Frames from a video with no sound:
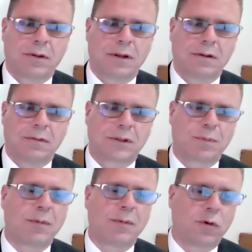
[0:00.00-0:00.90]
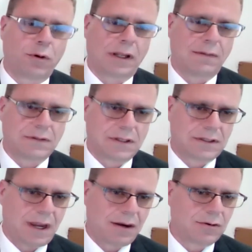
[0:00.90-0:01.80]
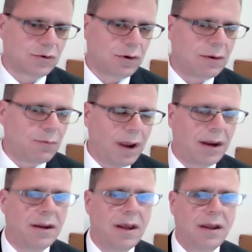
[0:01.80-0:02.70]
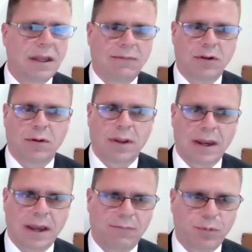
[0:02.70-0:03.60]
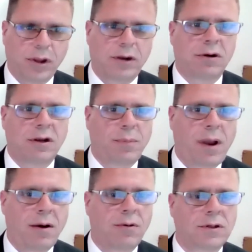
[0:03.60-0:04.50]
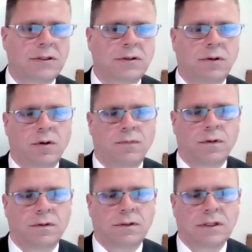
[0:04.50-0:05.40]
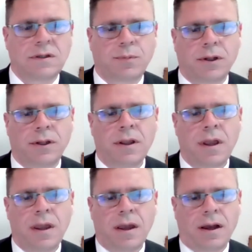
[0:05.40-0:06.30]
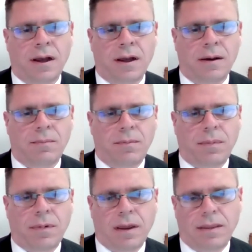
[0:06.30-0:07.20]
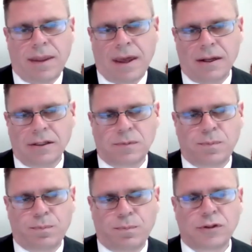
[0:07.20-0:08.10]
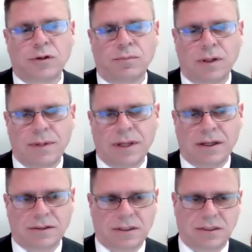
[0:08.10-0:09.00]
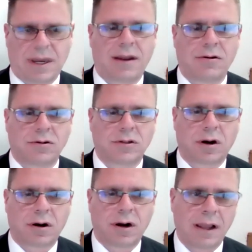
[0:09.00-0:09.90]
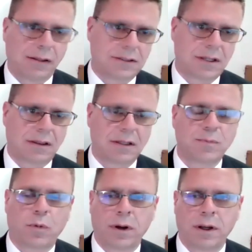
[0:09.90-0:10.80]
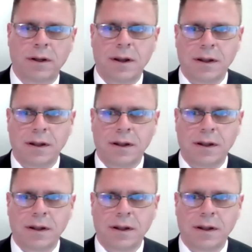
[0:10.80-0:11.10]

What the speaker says: the Supreme Court gives the standards great weight, even though they have plenary power to over discipline. But that is presumably because the standards are, at least at this point,